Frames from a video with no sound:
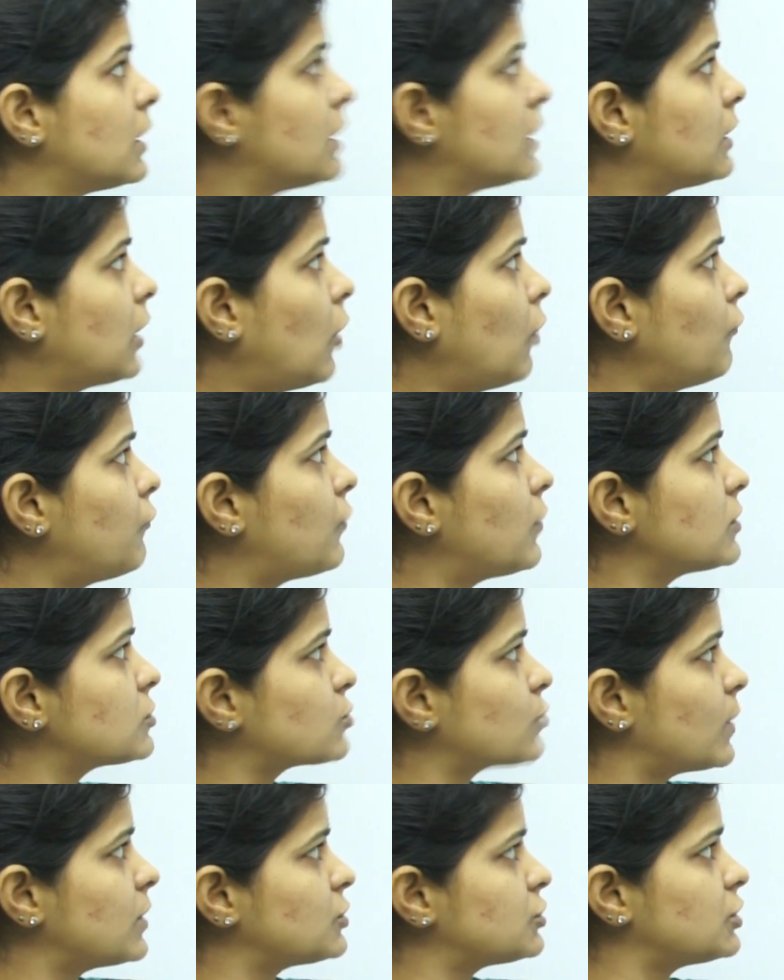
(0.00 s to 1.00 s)
Now
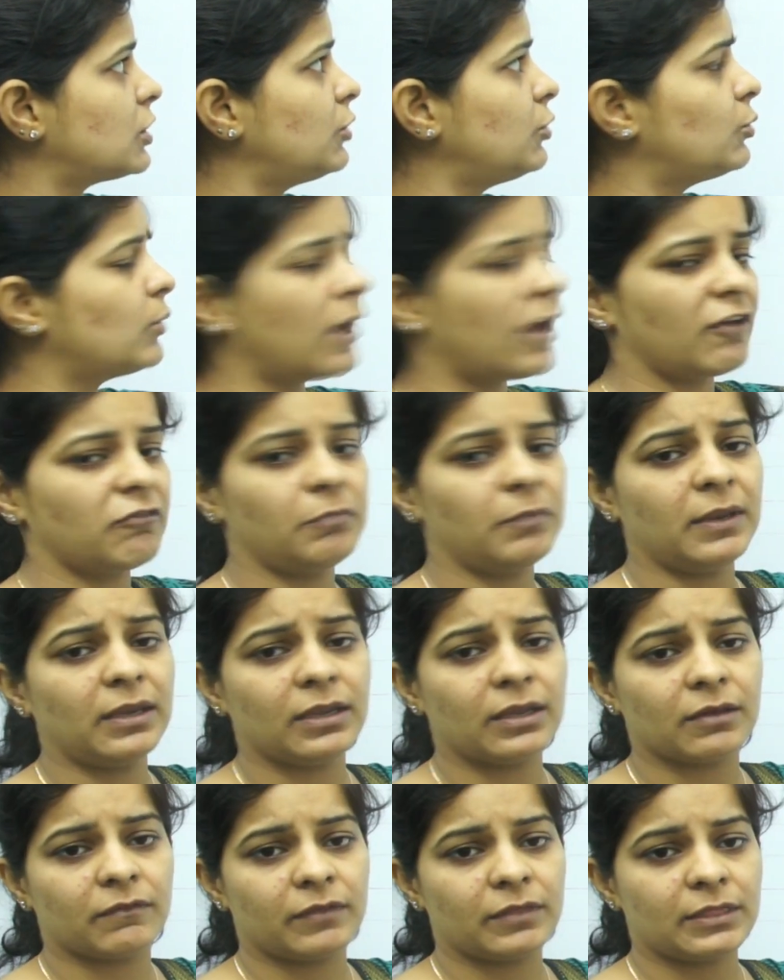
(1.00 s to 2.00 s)
first question, you have
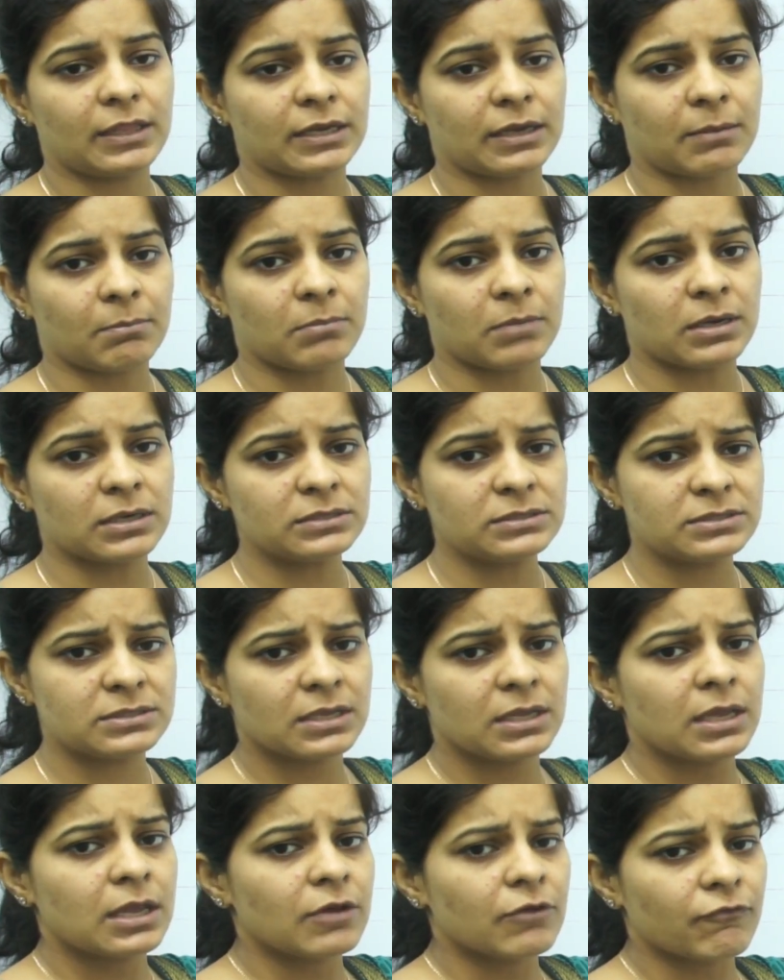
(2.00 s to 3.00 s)
been given the numbers
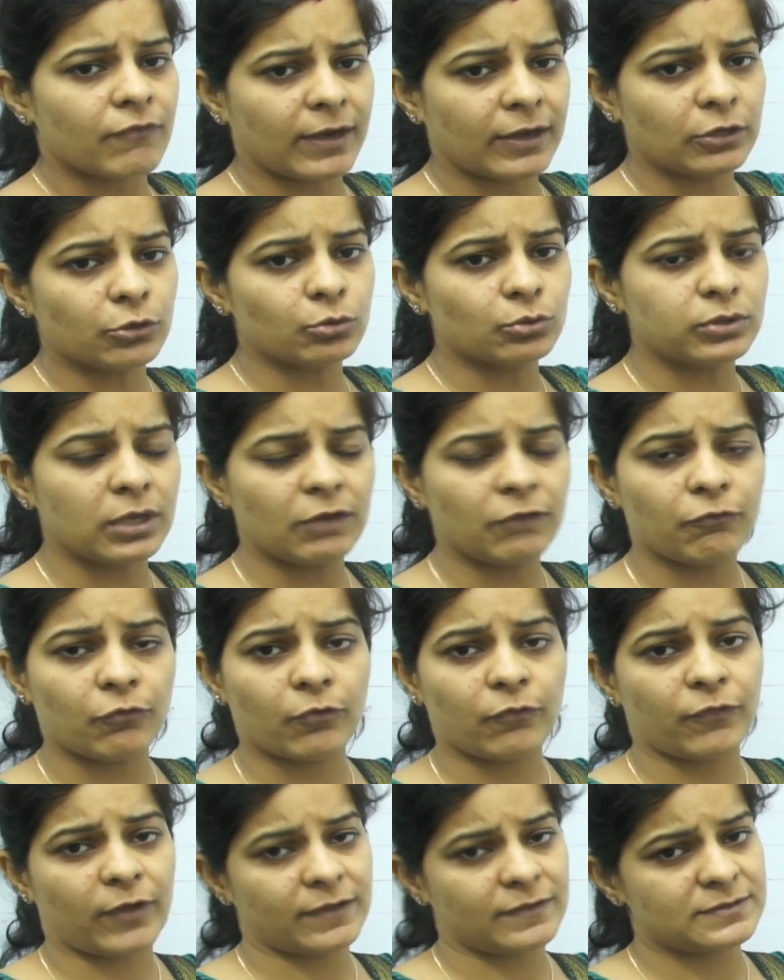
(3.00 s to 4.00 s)
1, 2, 3,
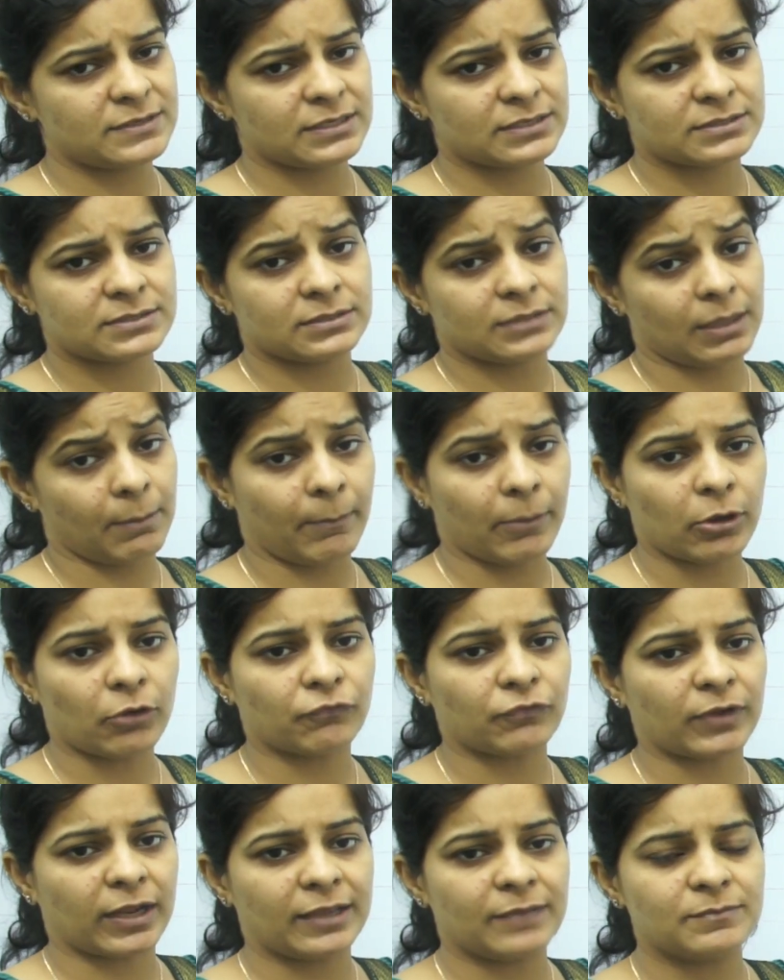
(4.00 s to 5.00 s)
4, 5, 6, number
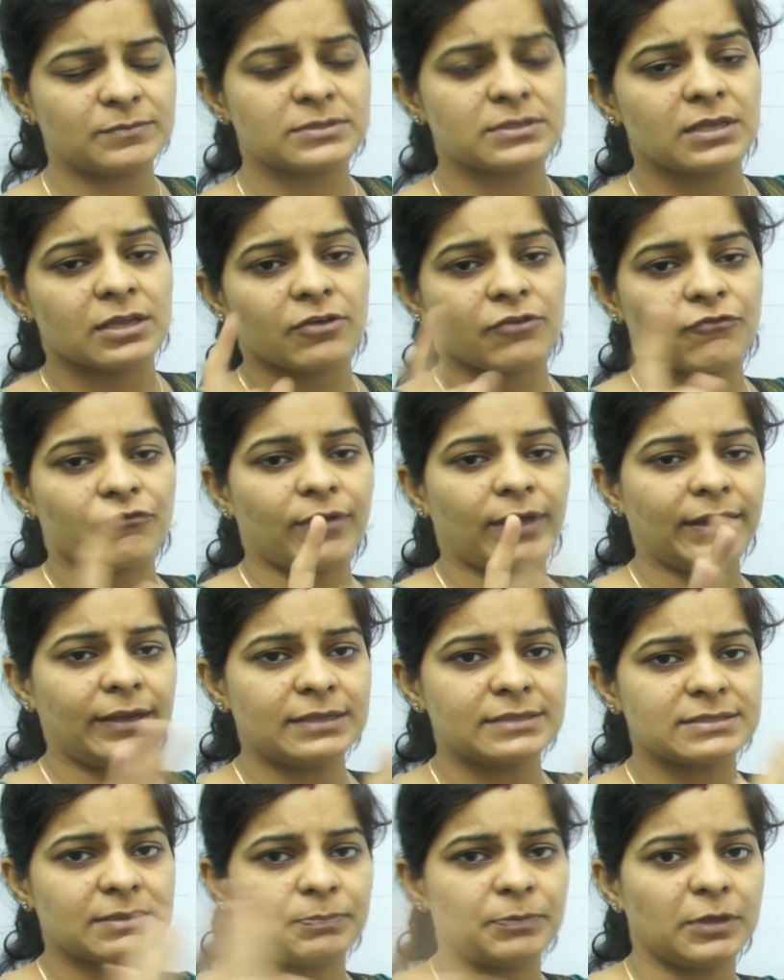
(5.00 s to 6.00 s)
of times. 1
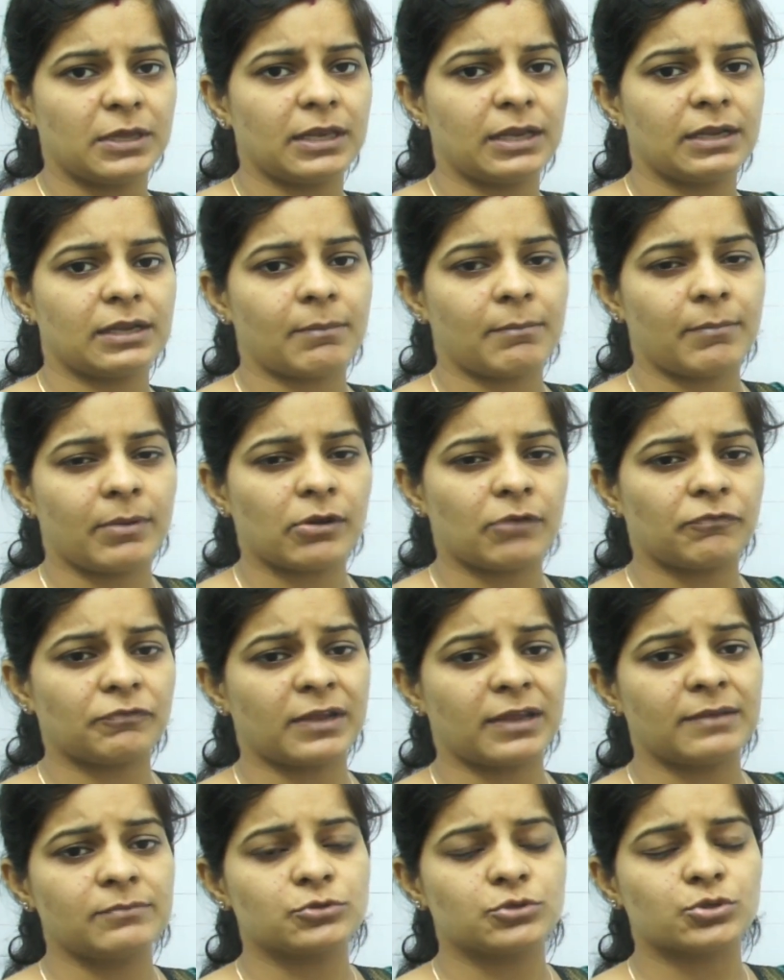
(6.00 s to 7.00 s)
is appearing number of
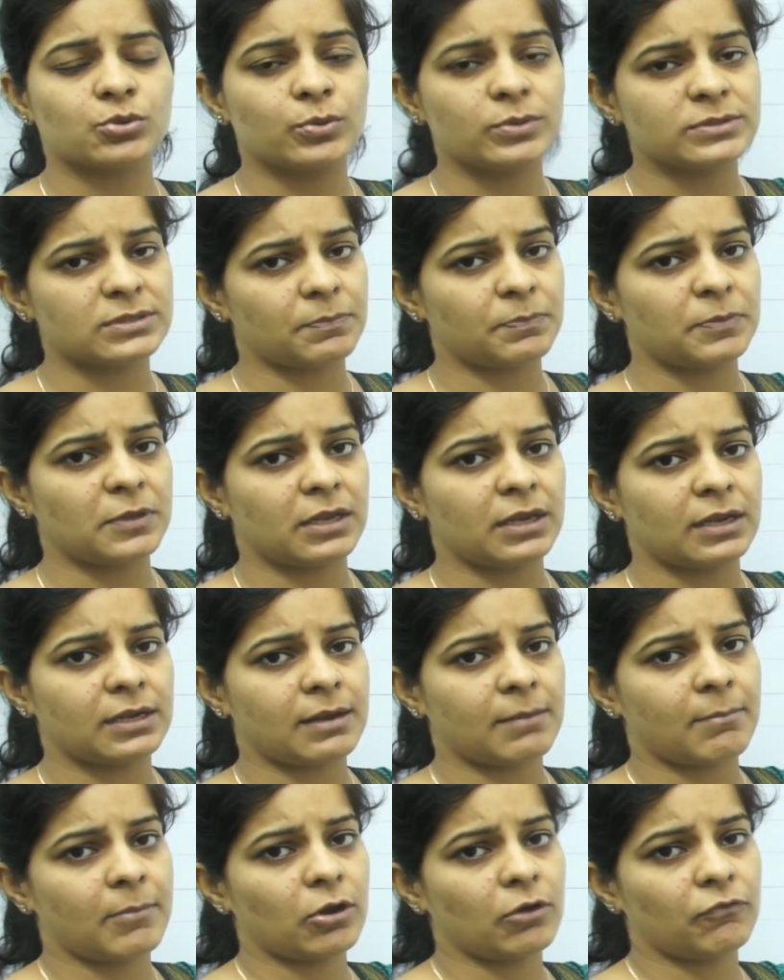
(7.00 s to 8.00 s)
times, 2 is appearing
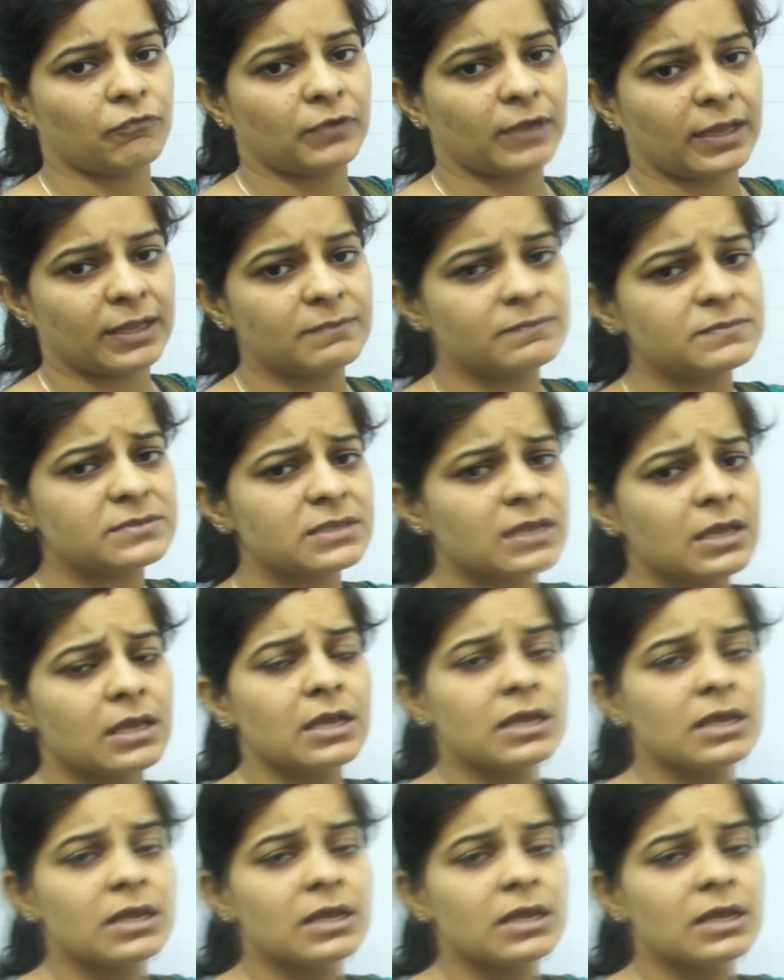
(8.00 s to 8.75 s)
number of times.